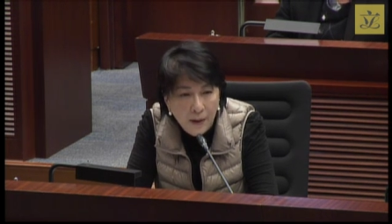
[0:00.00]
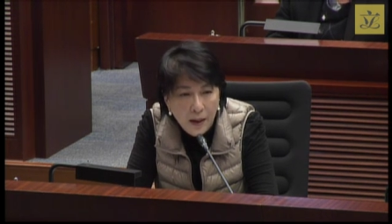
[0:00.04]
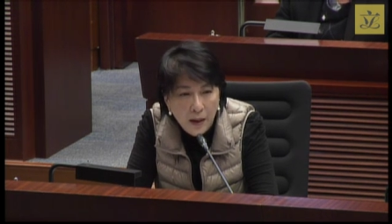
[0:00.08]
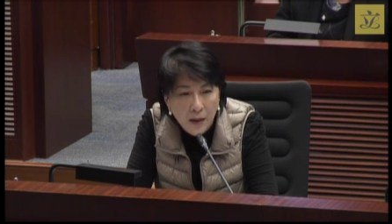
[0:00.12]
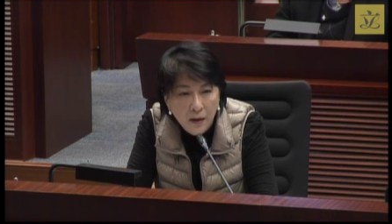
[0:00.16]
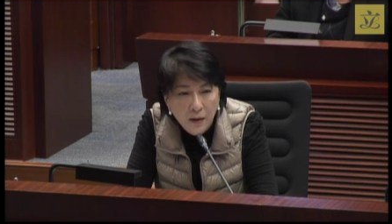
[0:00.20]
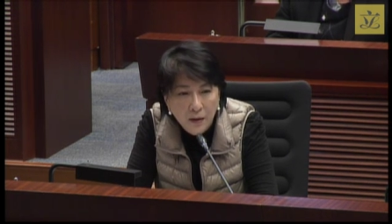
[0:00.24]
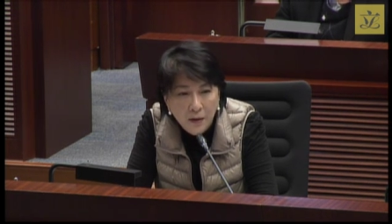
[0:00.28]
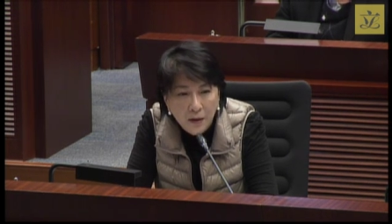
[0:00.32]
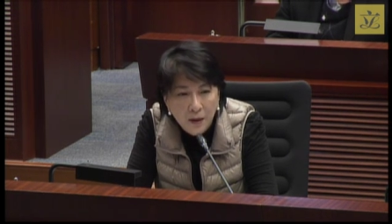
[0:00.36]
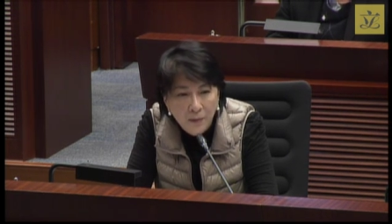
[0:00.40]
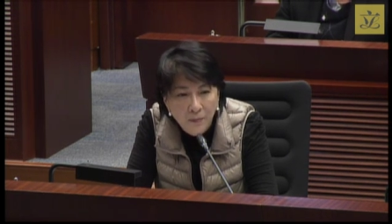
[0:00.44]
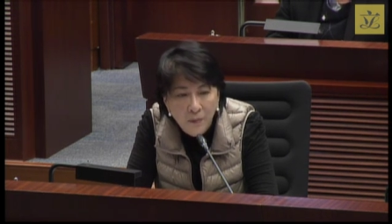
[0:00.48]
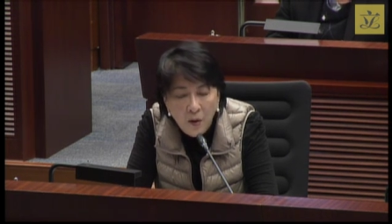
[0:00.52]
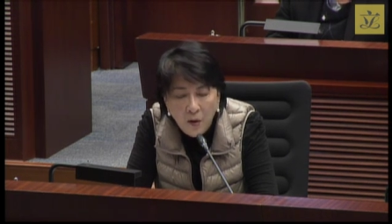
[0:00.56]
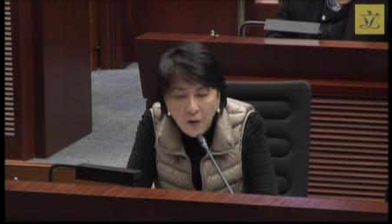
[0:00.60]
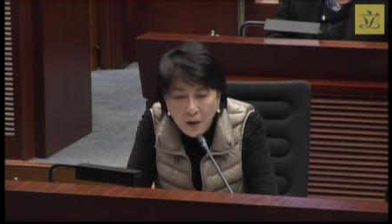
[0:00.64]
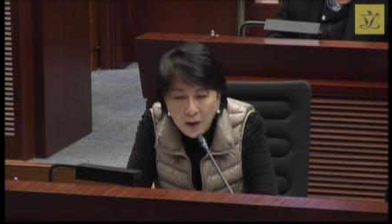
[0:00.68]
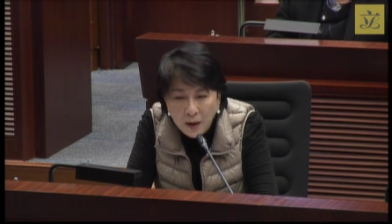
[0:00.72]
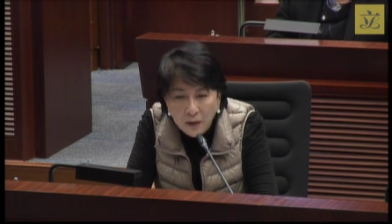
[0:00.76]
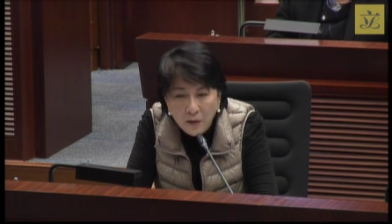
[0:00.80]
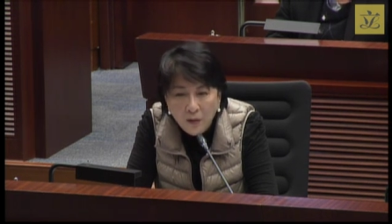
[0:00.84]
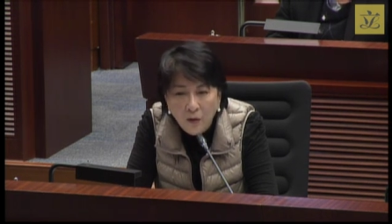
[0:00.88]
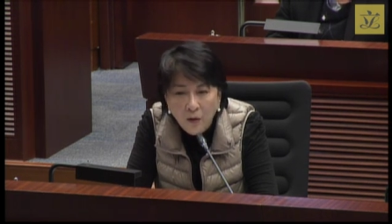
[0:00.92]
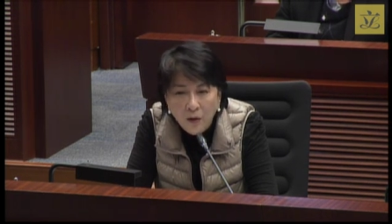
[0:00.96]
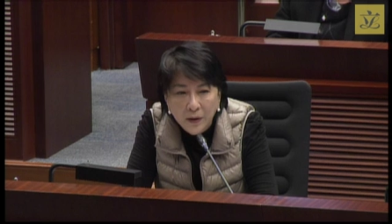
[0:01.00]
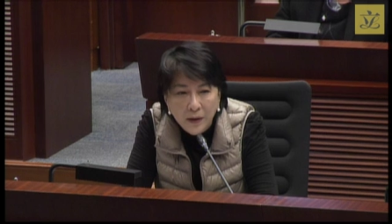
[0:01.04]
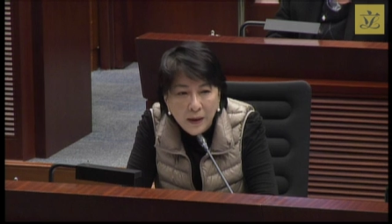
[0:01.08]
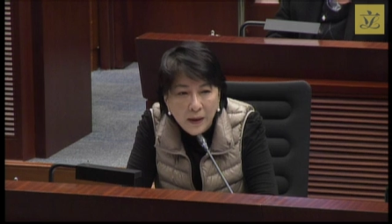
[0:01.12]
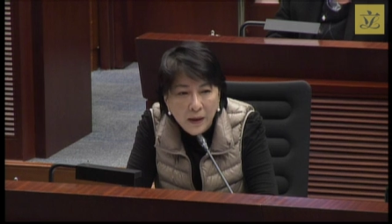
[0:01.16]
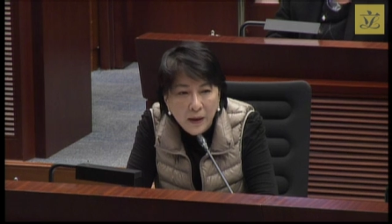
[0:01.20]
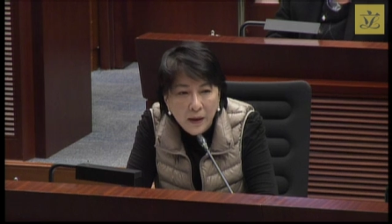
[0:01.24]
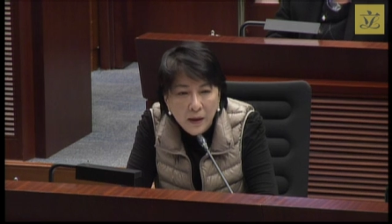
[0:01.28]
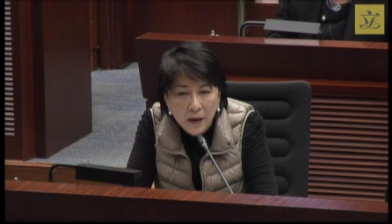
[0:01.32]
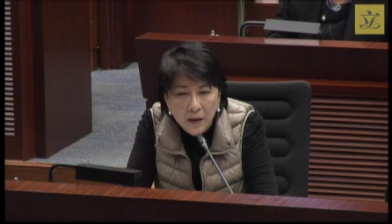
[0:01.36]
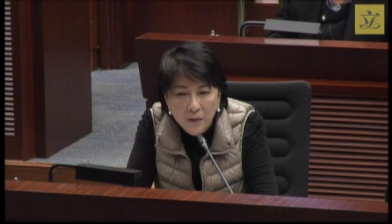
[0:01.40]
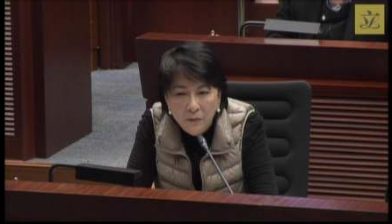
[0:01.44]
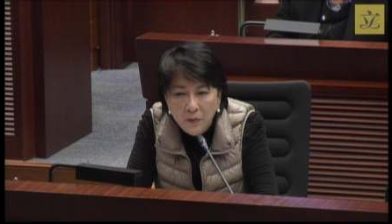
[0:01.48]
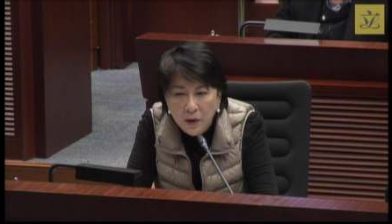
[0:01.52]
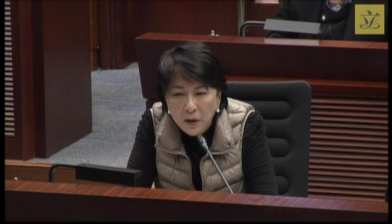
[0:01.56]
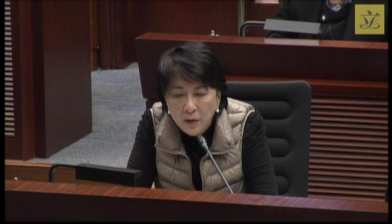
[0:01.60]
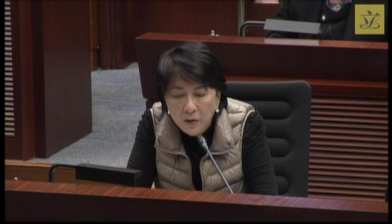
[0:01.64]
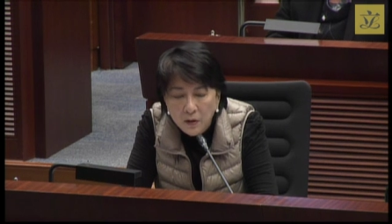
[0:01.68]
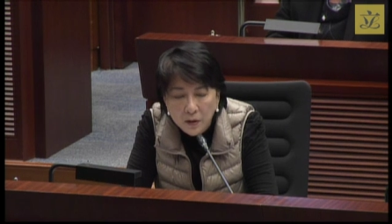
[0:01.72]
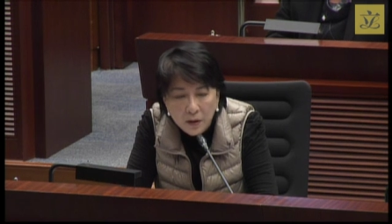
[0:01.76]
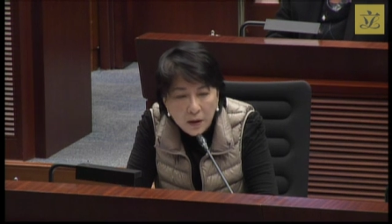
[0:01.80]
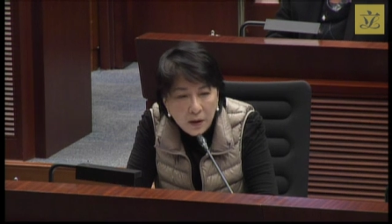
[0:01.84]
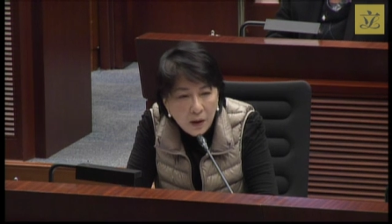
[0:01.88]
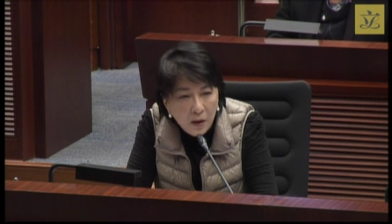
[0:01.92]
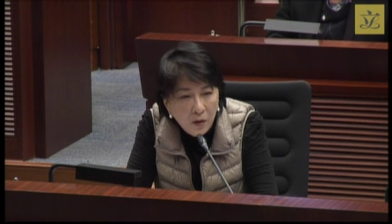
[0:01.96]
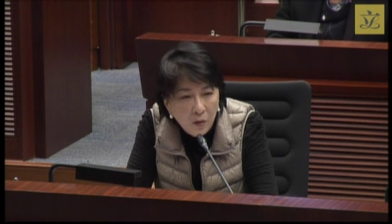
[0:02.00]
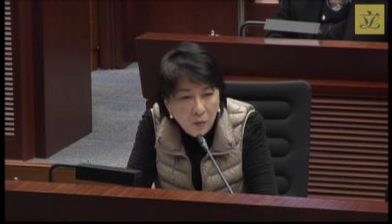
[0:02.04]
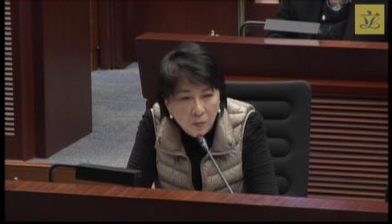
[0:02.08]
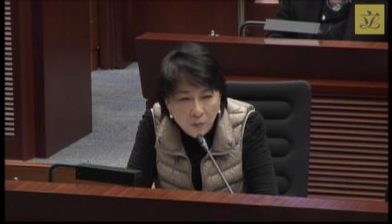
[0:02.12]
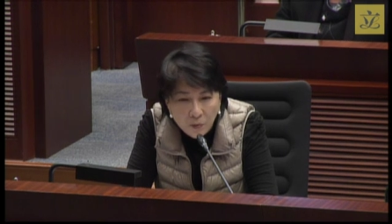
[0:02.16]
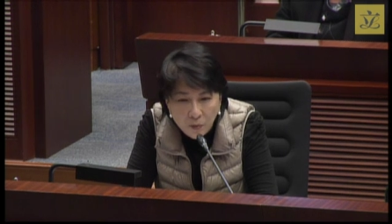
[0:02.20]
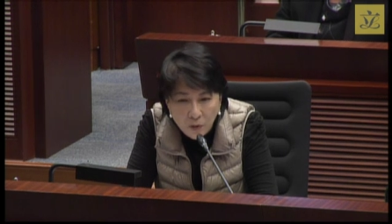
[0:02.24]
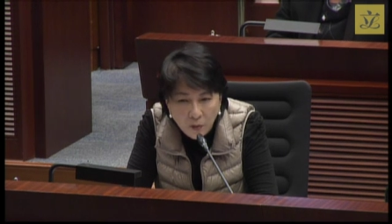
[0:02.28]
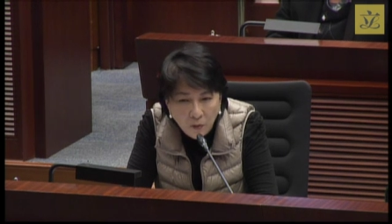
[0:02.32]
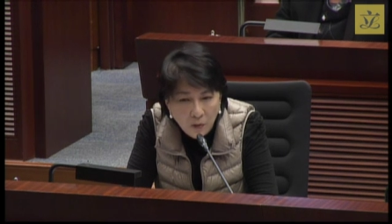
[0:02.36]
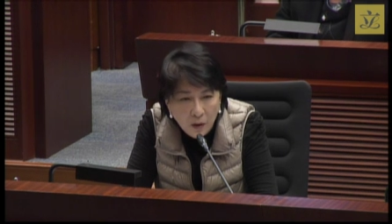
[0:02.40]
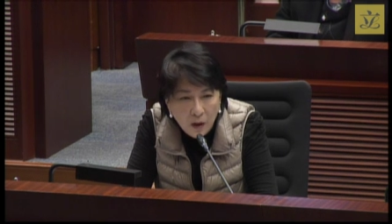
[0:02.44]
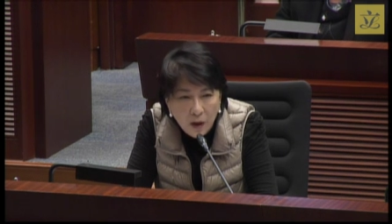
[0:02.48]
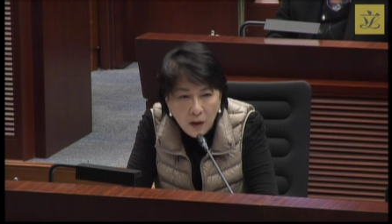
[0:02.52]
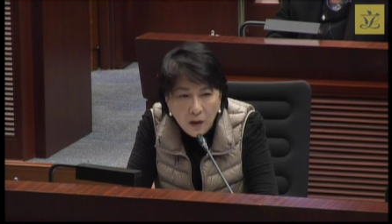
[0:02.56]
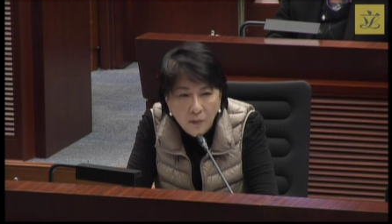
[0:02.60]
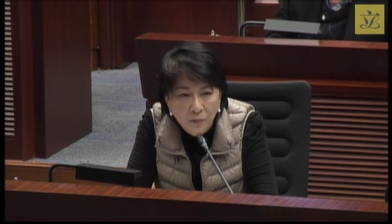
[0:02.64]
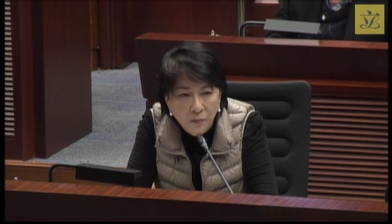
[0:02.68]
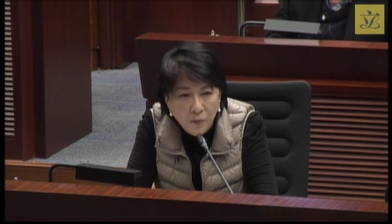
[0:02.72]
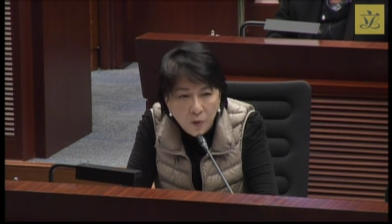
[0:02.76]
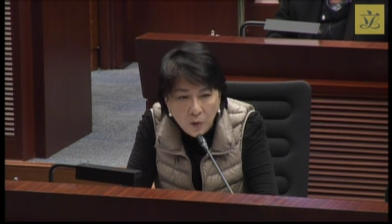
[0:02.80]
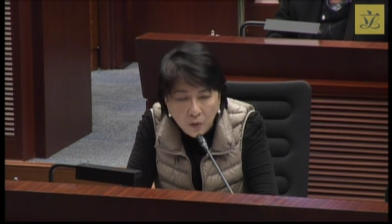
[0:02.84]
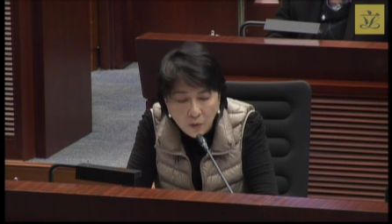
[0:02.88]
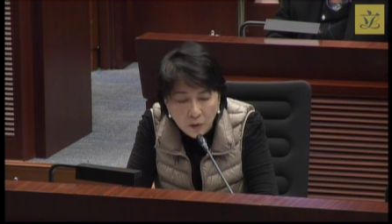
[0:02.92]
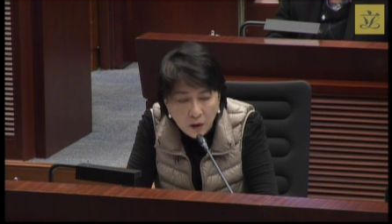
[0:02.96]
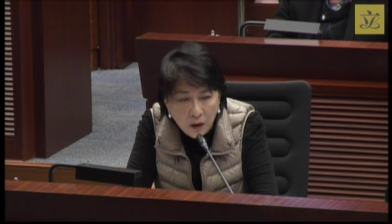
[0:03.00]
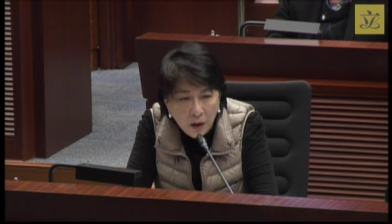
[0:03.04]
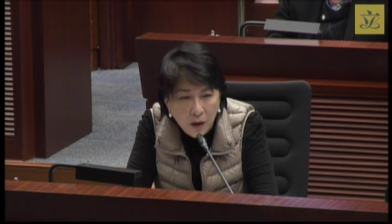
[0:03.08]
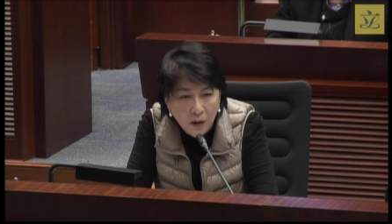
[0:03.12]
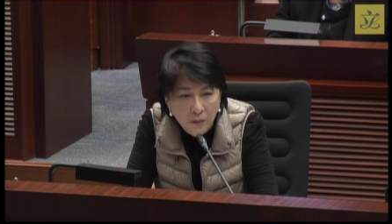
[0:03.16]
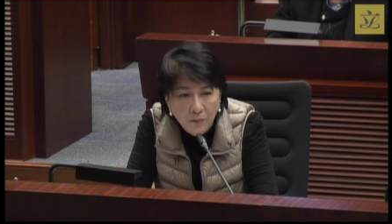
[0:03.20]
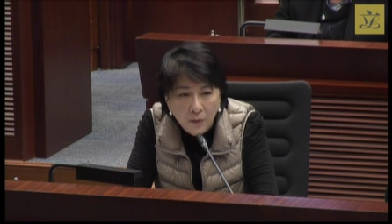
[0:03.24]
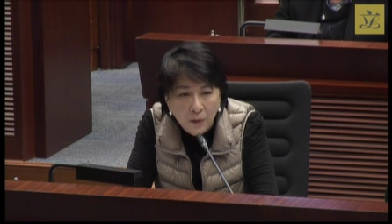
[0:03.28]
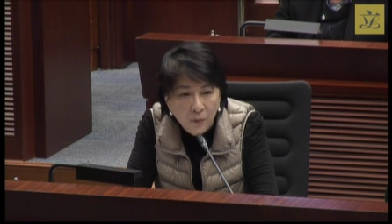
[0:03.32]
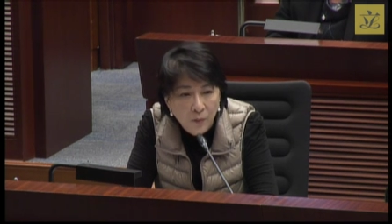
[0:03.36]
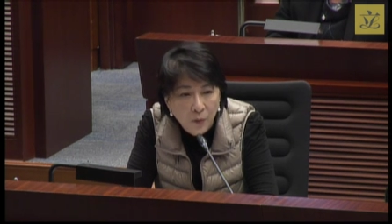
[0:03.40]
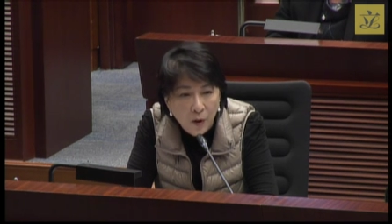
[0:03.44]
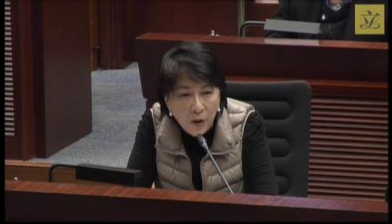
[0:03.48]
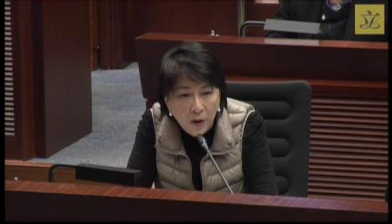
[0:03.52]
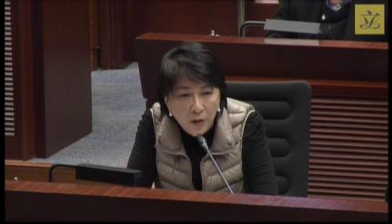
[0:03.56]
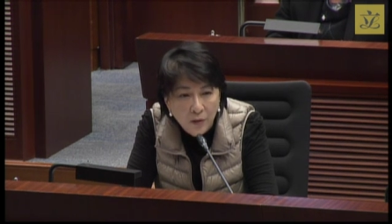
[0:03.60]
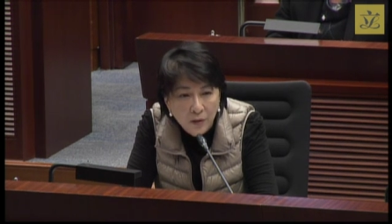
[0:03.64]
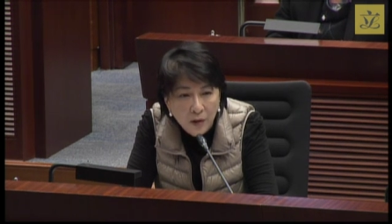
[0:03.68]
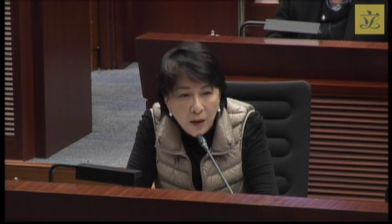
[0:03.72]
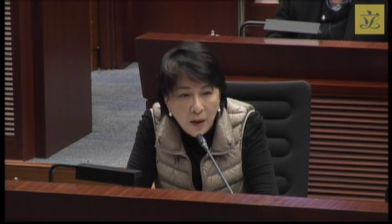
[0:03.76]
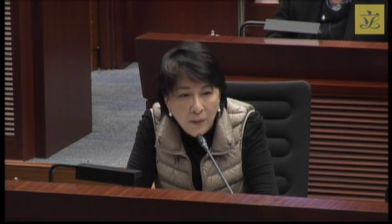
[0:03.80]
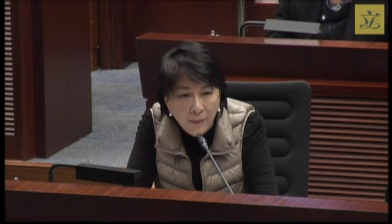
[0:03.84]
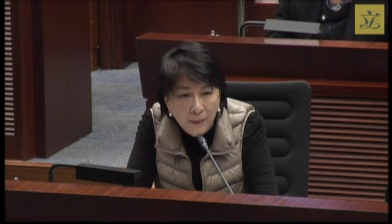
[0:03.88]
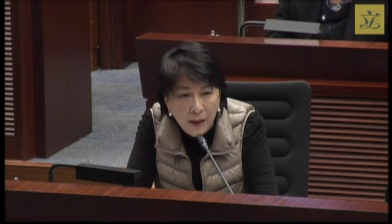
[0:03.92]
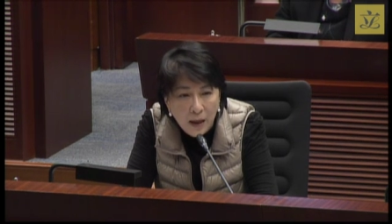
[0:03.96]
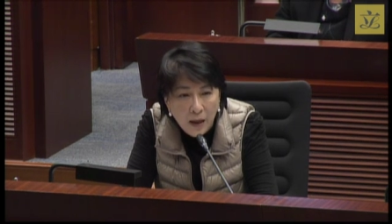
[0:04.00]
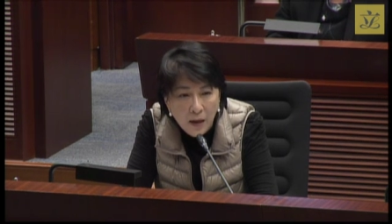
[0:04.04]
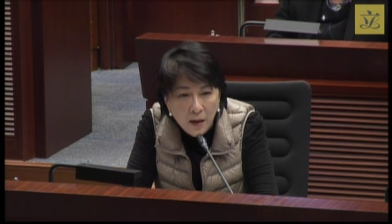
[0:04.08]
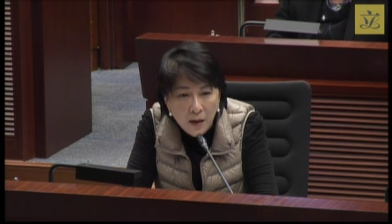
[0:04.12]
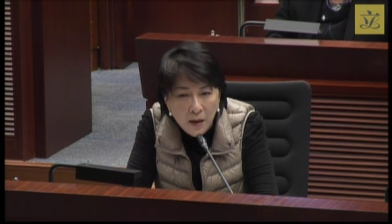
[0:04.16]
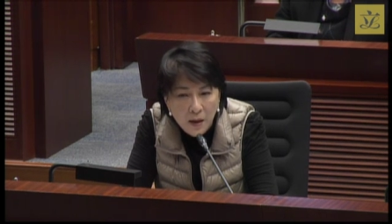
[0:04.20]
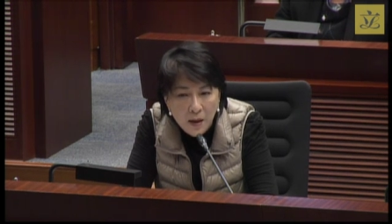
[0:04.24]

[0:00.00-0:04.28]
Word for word: They may be in their 90s. They don't want to move out.